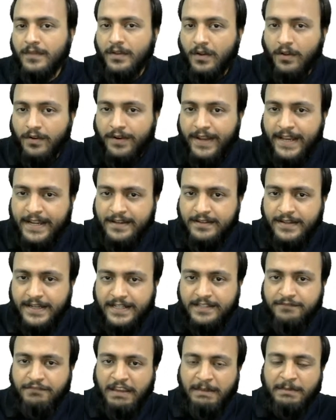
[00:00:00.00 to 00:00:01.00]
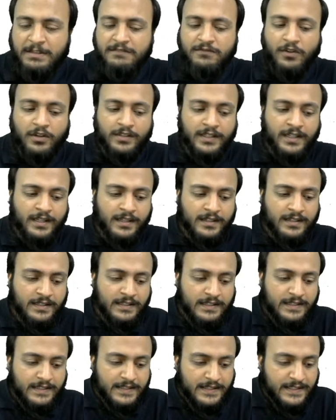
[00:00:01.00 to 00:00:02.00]
All right. It is famous for the
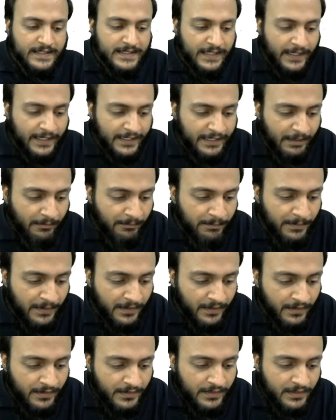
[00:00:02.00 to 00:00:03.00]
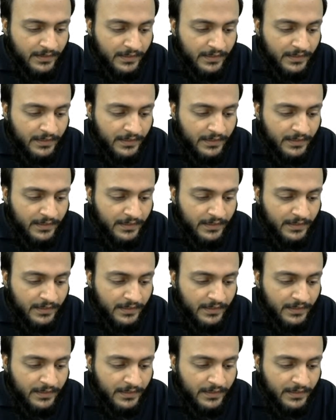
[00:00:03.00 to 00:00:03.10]
Sun Temple.